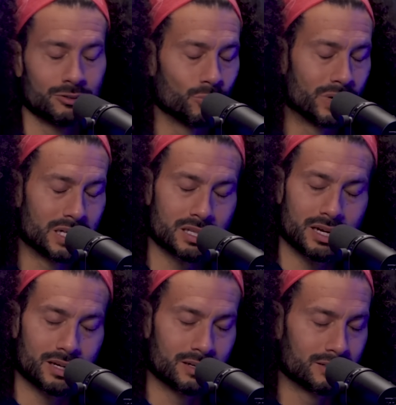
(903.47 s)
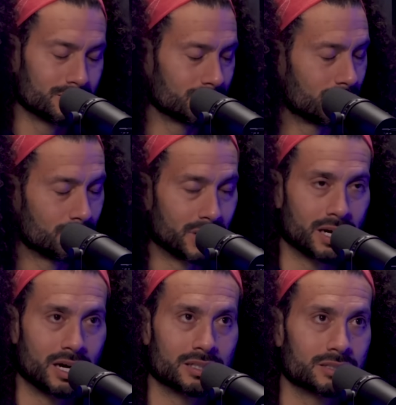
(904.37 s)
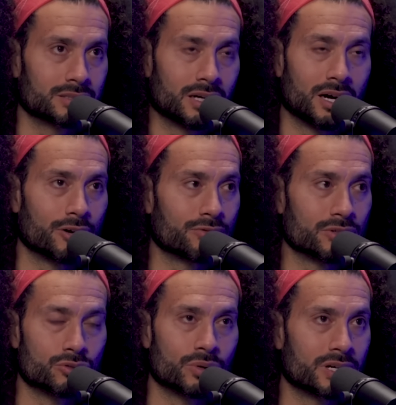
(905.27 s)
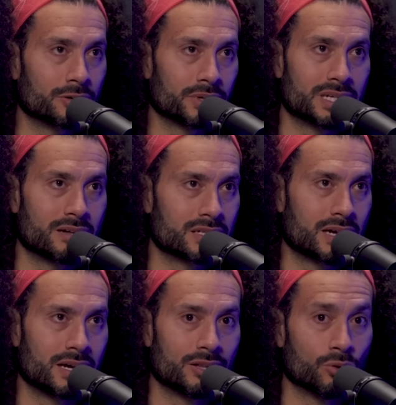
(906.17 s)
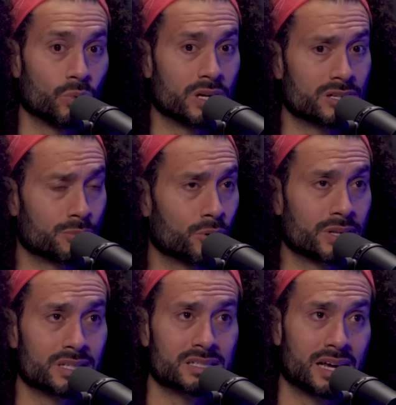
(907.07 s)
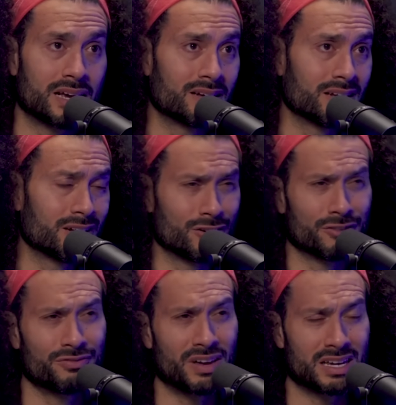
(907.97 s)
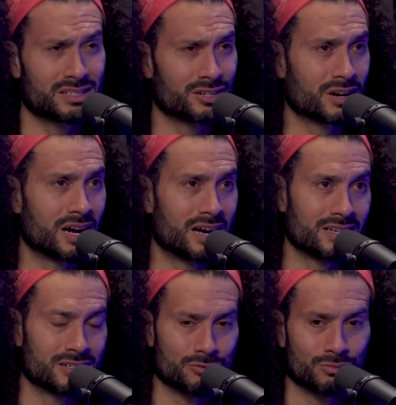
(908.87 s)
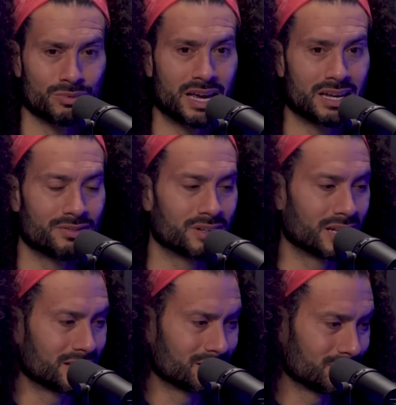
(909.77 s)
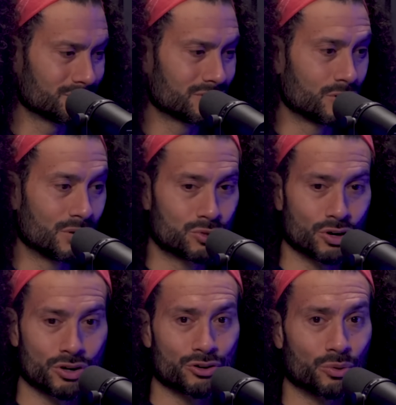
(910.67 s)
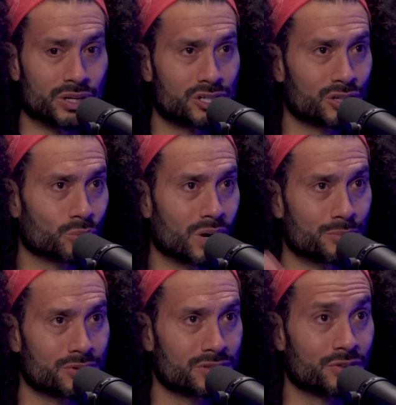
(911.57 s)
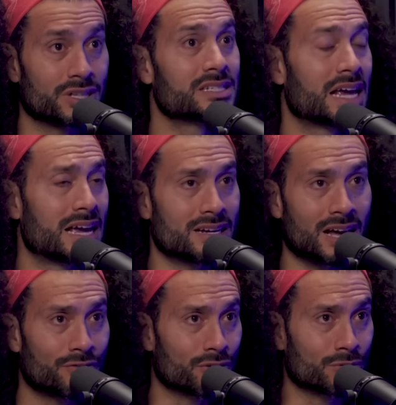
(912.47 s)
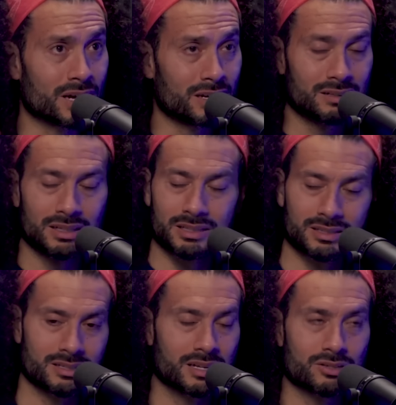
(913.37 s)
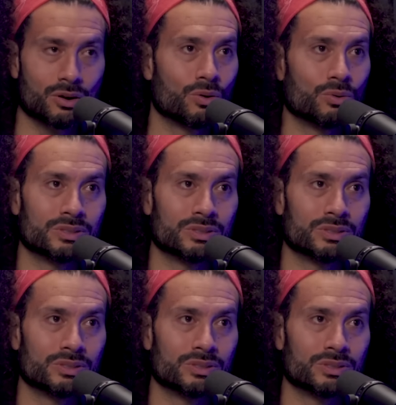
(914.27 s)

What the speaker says: when it's like, oh my gosh, 120 degrees outside and the wind is blowing the sand into your face and your eyes and you can't even you turn on your windshield wipers for the sand, not for the rain. It's a whole